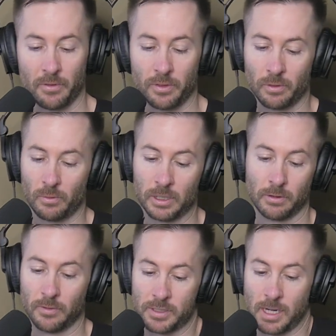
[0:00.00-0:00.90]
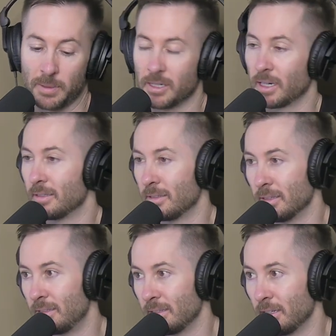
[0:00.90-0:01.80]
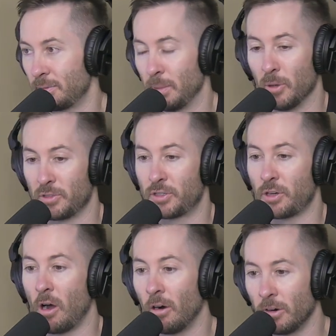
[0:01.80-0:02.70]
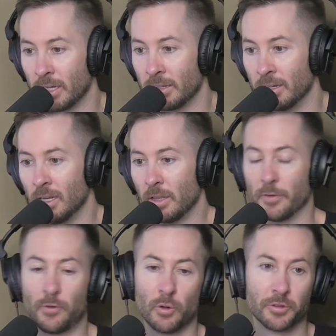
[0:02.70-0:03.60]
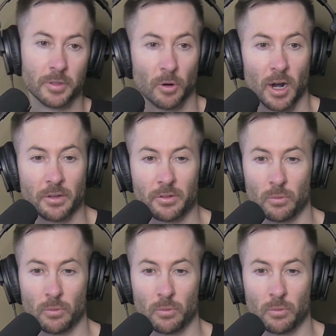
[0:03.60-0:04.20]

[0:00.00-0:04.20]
And what the reverse tummy tuck is it puts a scar in the folds of the breast,